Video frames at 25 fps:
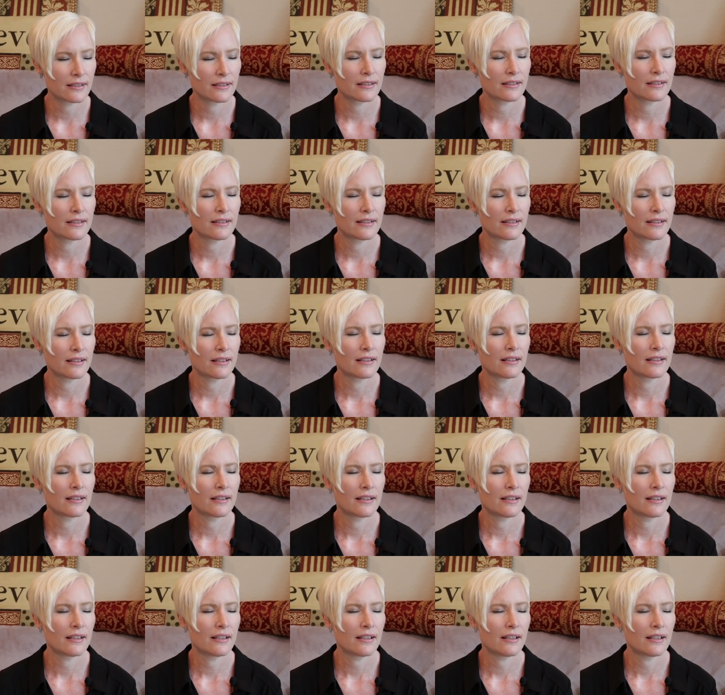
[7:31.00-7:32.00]

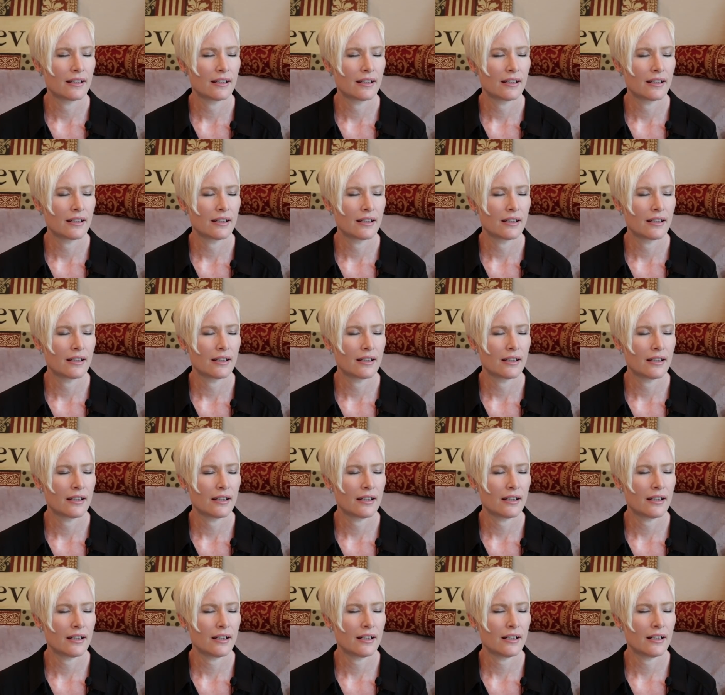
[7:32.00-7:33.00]

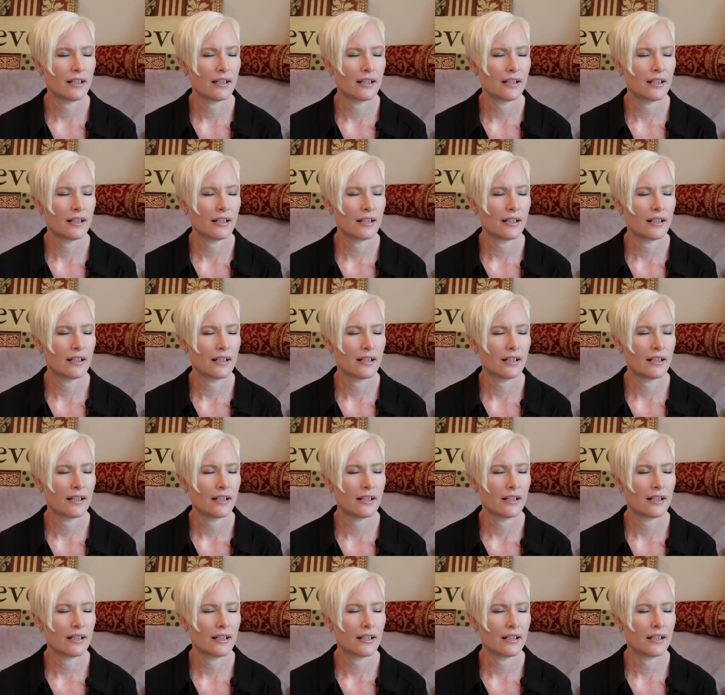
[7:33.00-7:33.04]
No one is speaking in this clip.